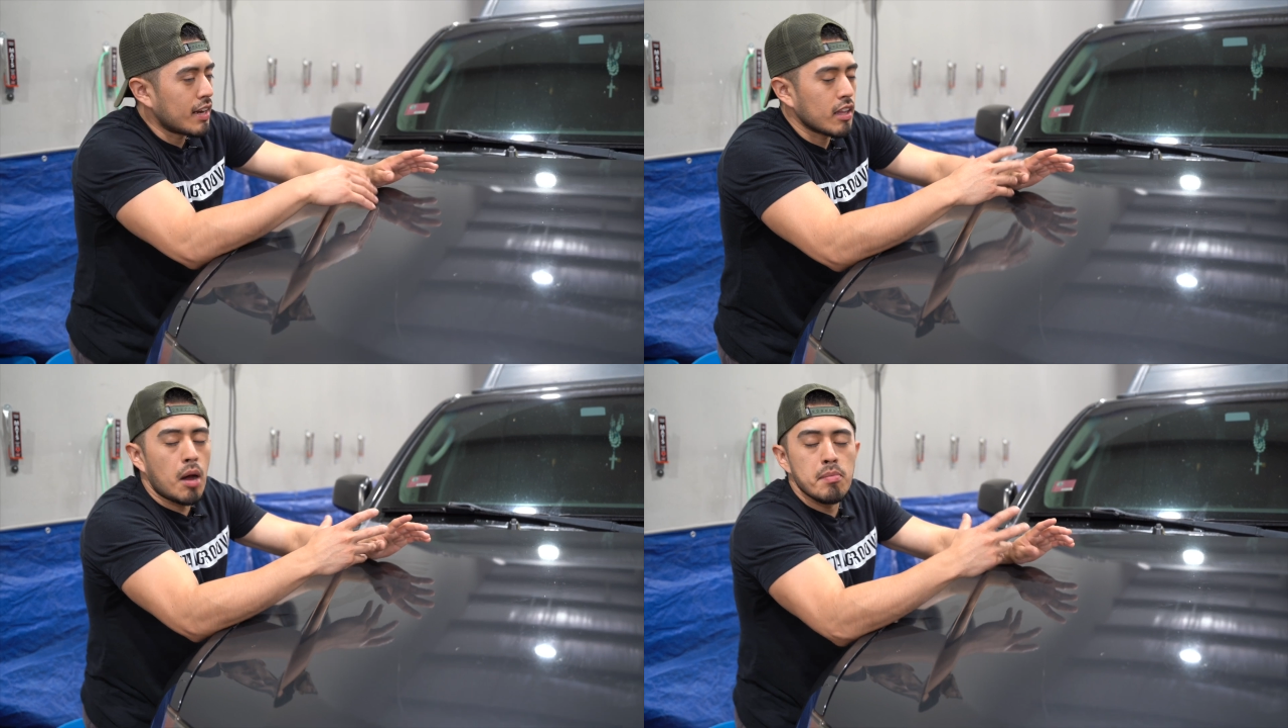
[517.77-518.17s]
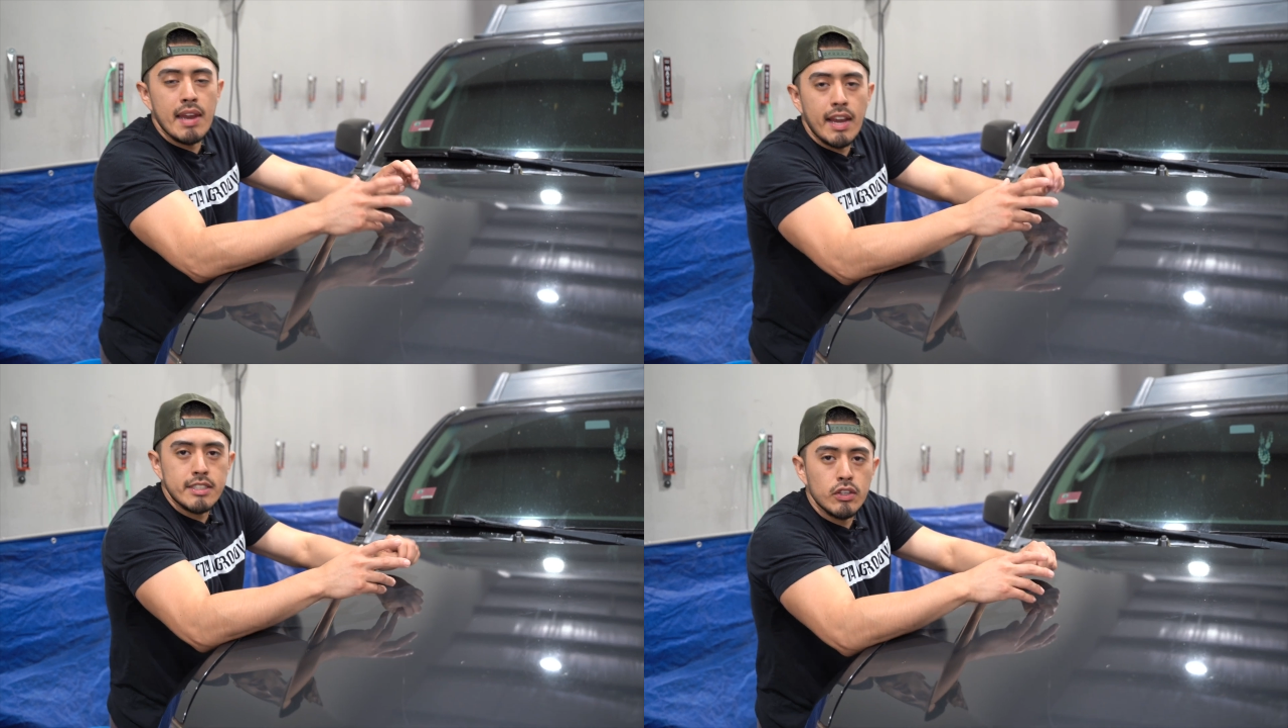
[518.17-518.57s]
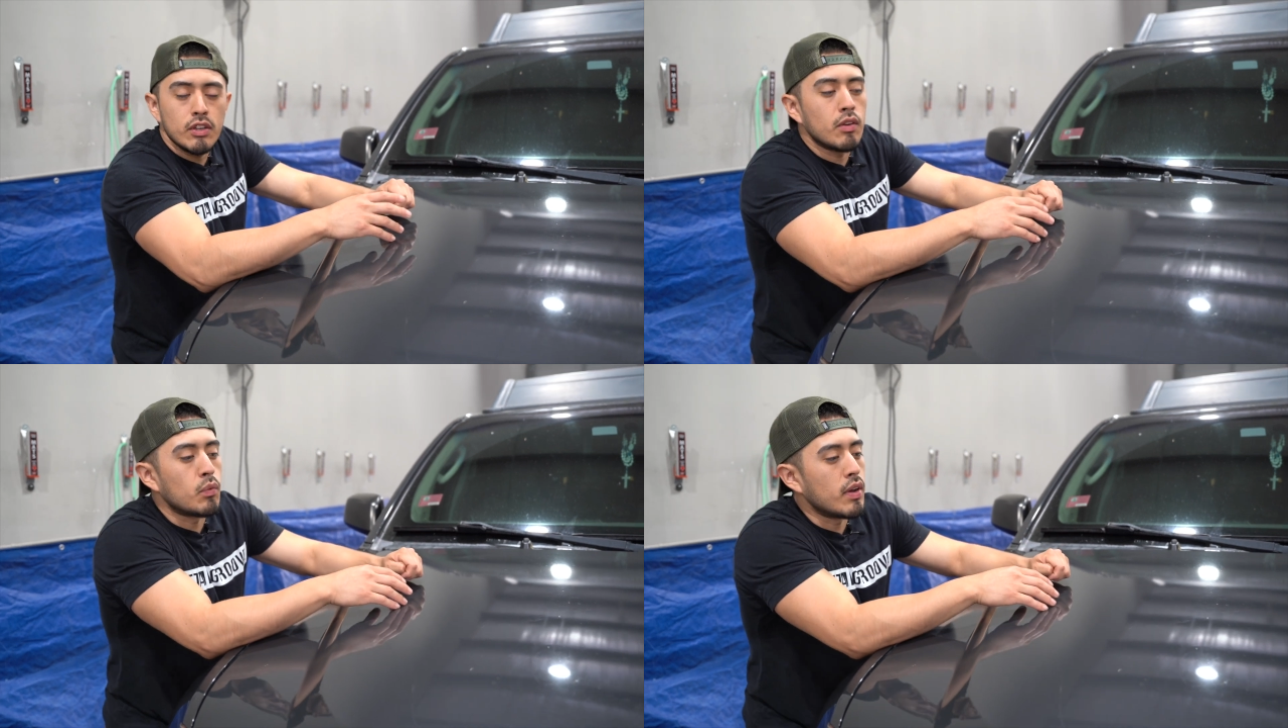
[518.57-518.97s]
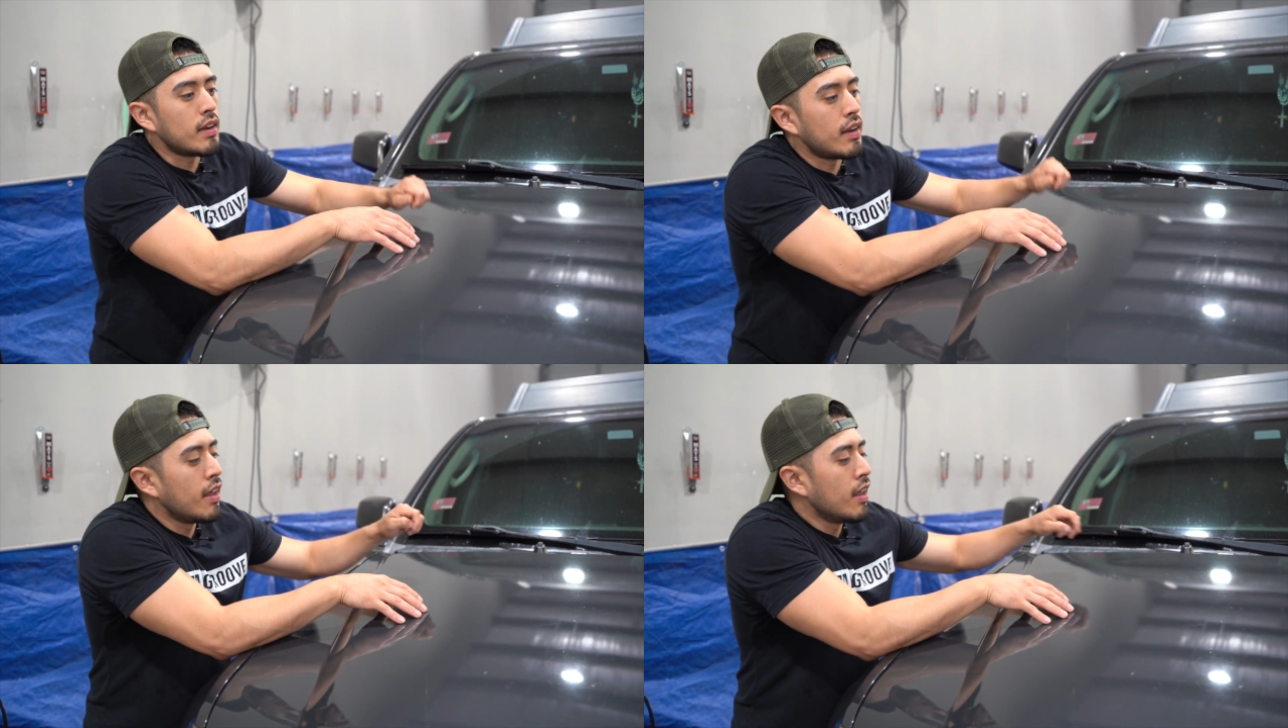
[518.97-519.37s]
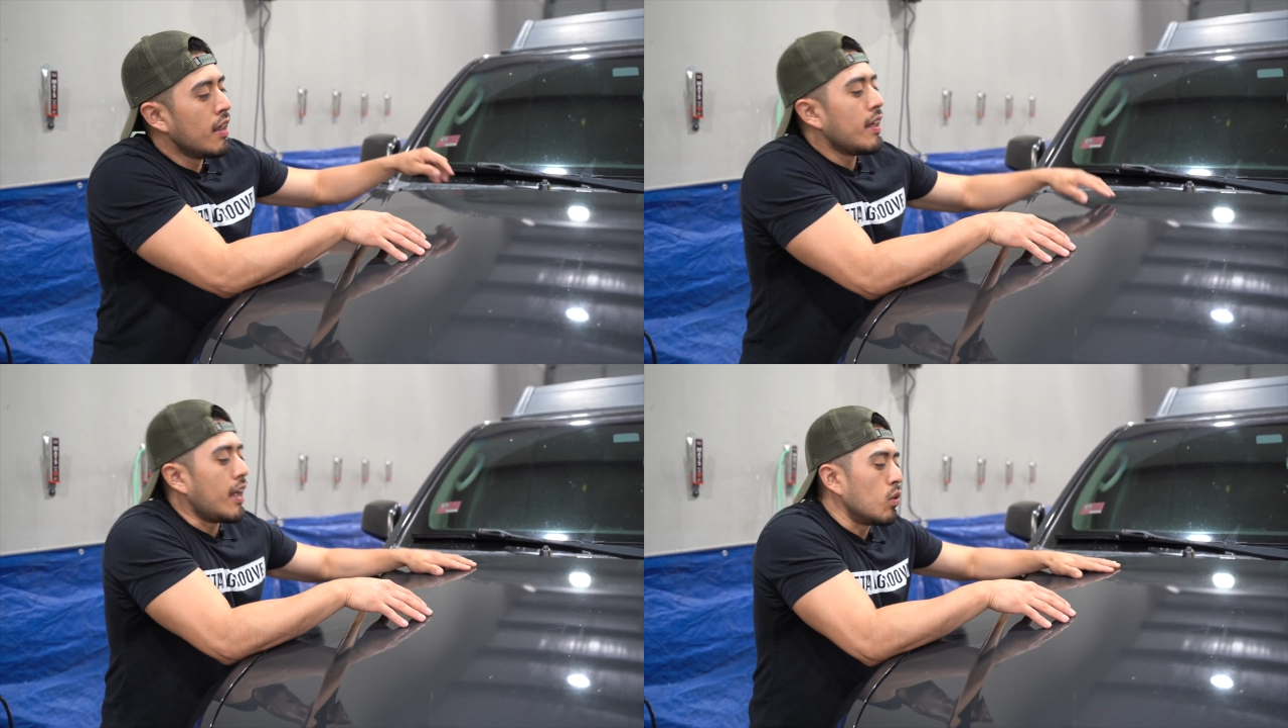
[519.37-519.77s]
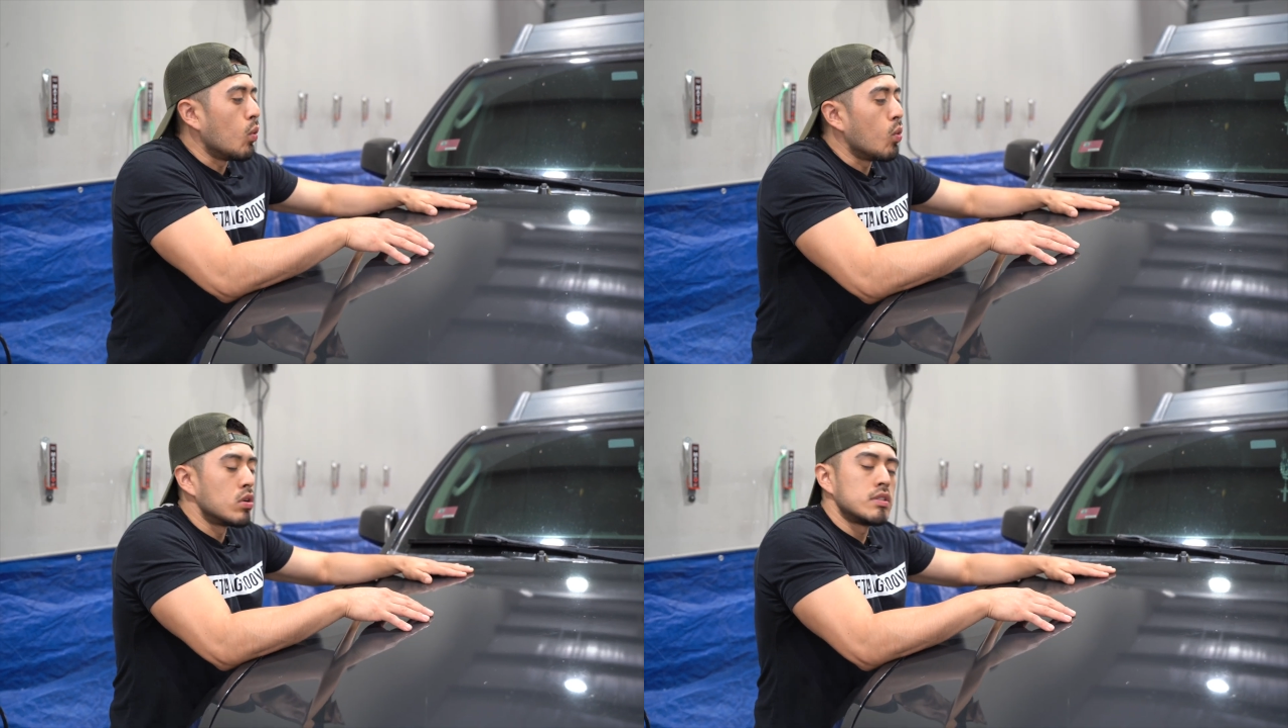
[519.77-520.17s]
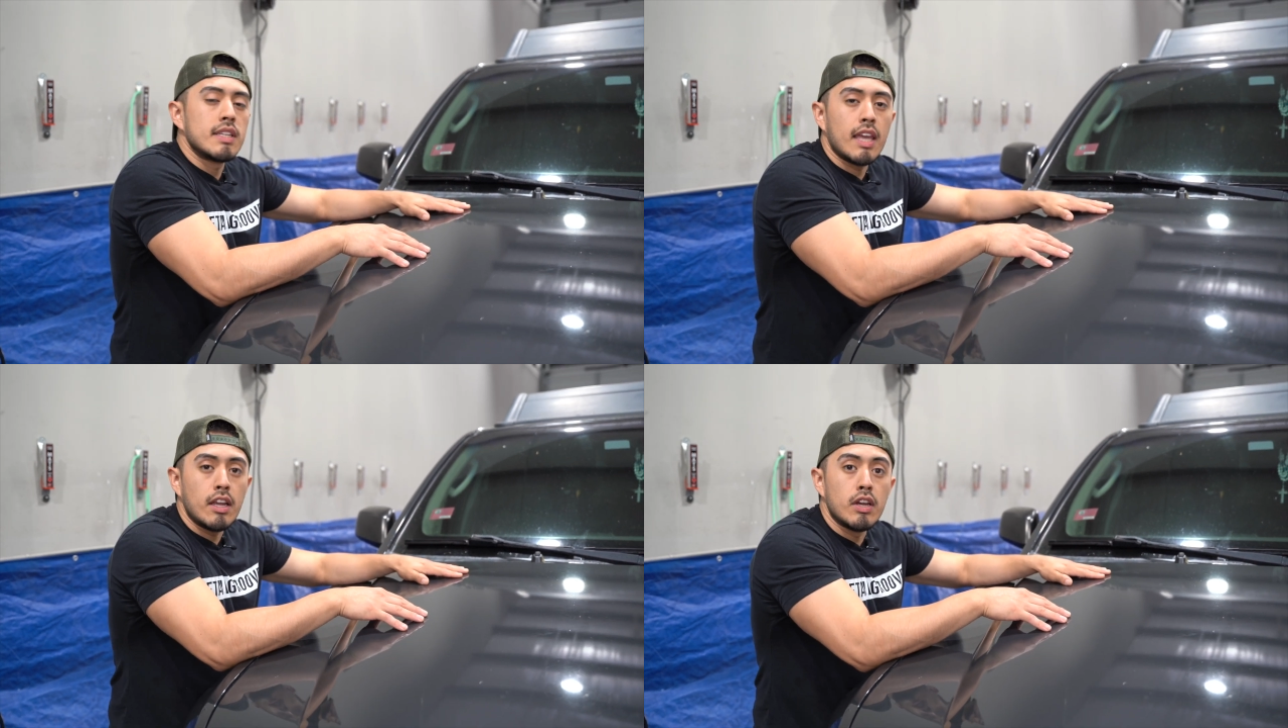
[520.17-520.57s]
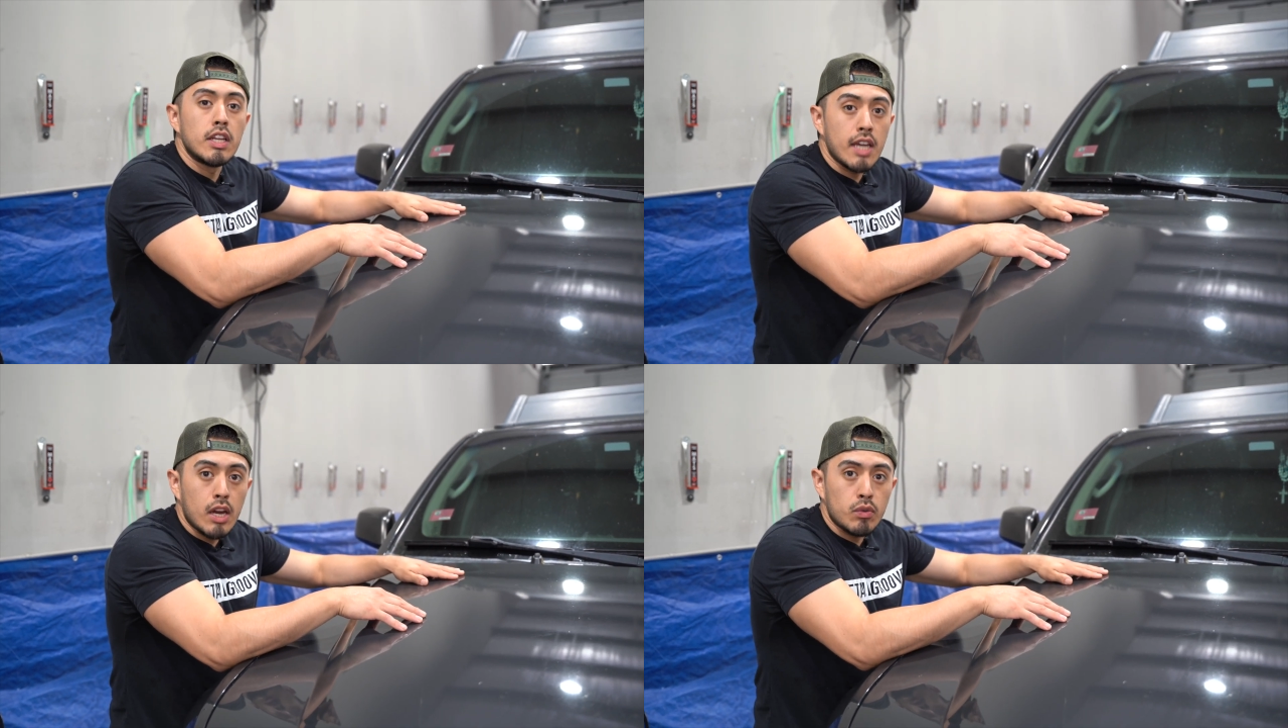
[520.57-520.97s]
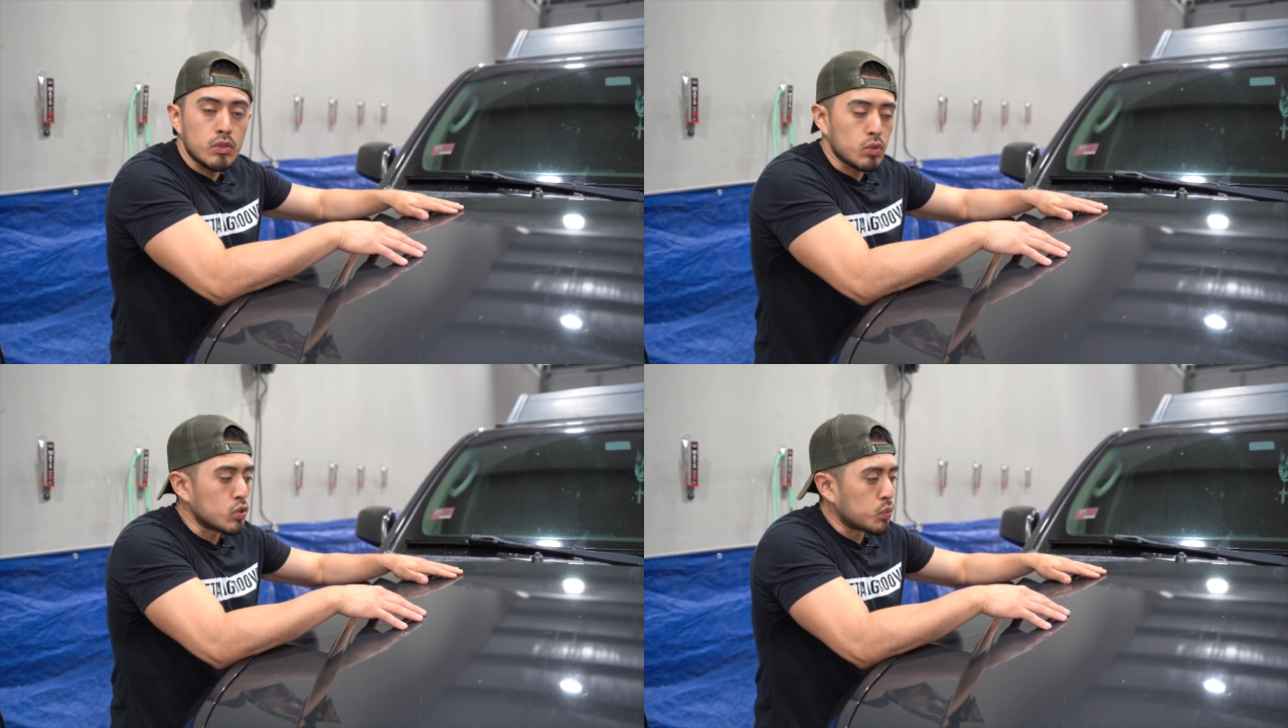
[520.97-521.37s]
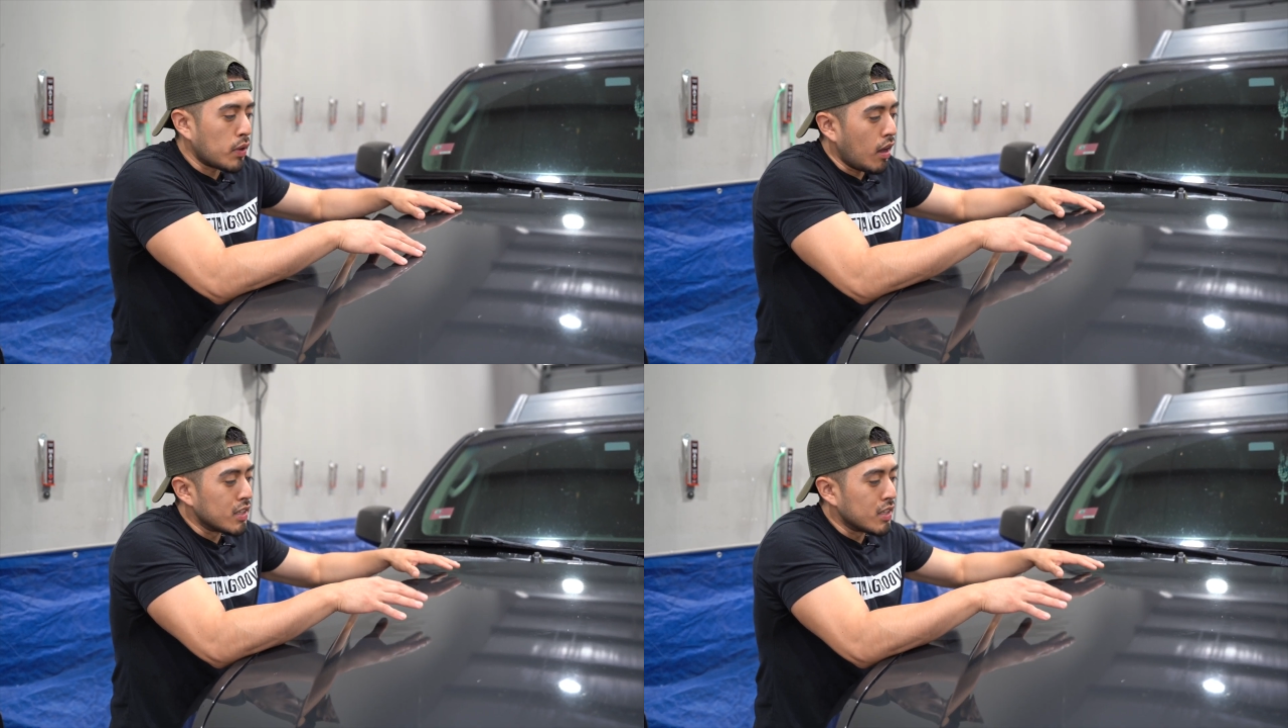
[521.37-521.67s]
the combination you need to run in order to get your desired results, right?